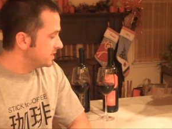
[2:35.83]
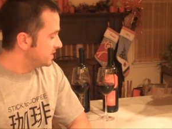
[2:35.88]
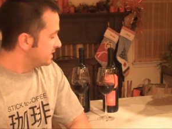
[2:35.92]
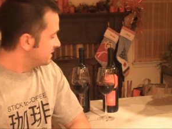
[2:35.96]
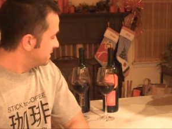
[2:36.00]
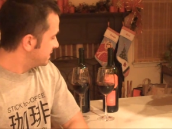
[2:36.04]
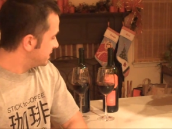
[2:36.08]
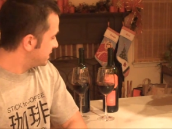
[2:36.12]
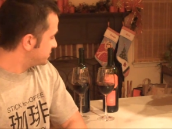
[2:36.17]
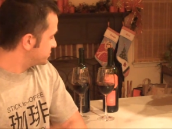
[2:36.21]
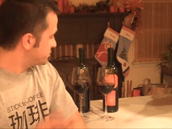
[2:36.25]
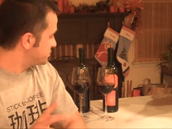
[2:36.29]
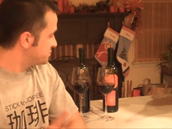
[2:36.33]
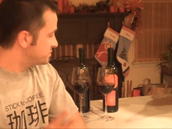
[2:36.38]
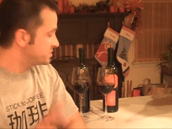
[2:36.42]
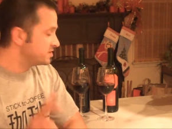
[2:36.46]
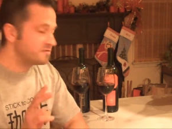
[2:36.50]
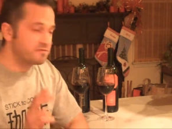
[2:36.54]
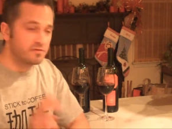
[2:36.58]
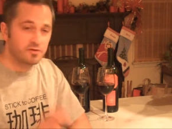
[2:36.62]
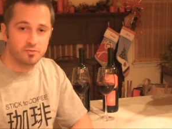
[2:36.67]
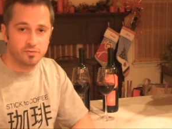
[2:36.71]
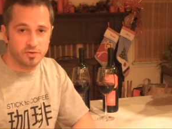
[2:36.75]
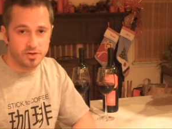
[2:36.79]
I got 2
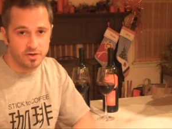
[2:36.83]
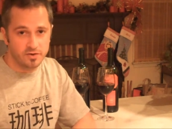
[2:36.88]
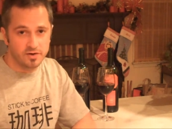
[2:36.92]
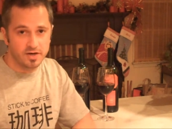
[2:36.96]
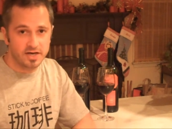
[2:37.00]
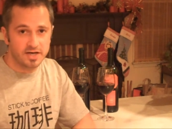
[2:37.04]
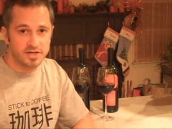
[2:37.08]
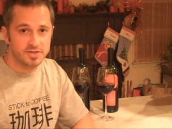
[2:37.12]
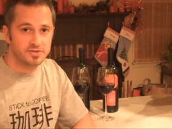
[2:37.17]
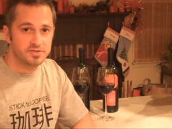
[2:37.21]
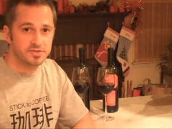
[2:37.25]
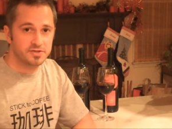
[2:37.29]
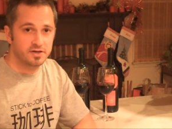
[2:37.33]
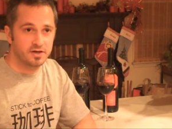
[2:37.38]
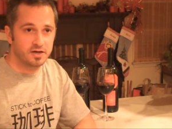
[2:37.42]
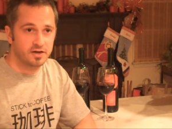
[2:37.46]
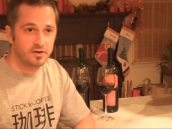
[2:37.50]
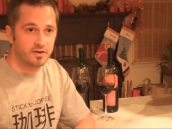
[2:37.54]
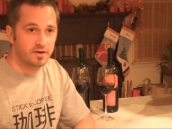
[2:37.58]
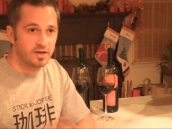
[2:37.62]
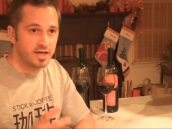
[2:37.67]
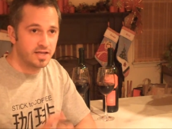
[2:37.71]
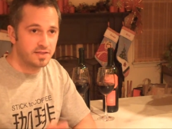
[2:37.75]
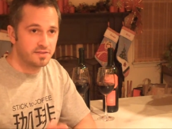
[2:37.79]
different Riojas, a
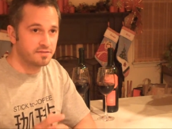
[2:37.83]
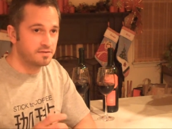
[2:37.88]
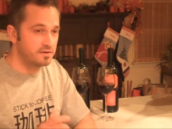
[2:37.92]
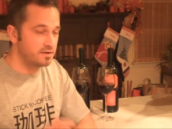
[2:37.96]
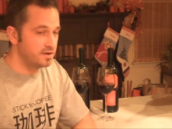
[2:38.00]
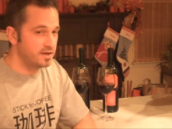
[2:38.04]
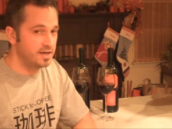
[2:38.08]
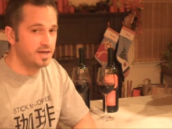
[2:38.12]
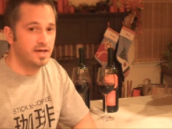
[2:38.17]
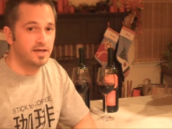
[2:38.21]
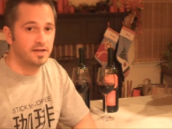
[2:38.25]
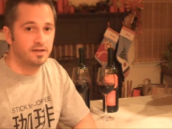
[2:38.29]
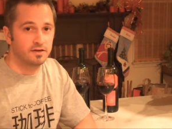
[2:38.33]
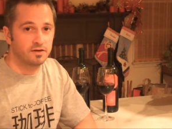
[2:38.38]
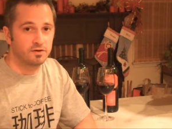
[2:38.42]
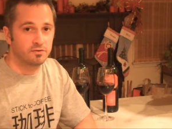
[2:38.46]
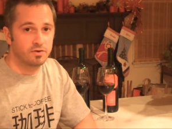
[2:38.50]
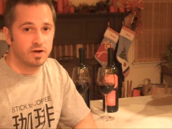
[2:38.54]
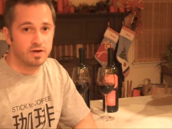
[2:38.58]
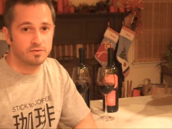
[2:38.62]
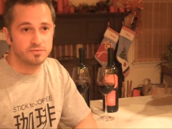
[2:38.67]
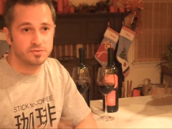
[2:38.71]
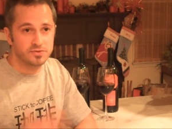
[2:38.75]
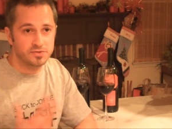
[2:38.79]
Crianza and a
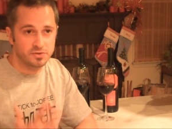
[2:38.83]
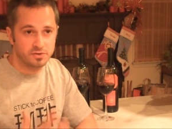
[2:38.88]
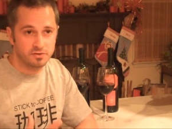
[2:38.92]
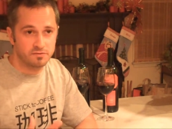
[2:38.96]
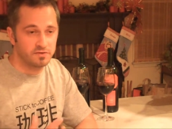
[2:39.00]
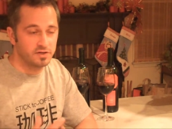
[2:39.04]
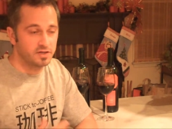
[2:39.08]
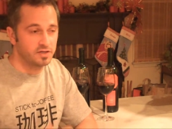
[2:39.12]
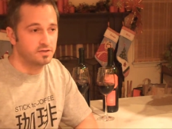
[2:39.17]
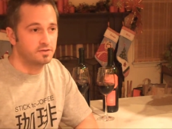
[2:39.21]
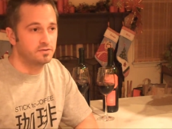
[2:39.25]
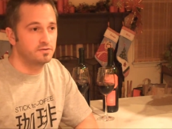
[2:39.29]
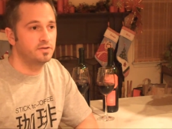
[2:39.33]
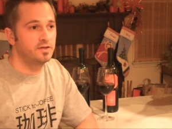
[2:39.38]
Gran Reserva.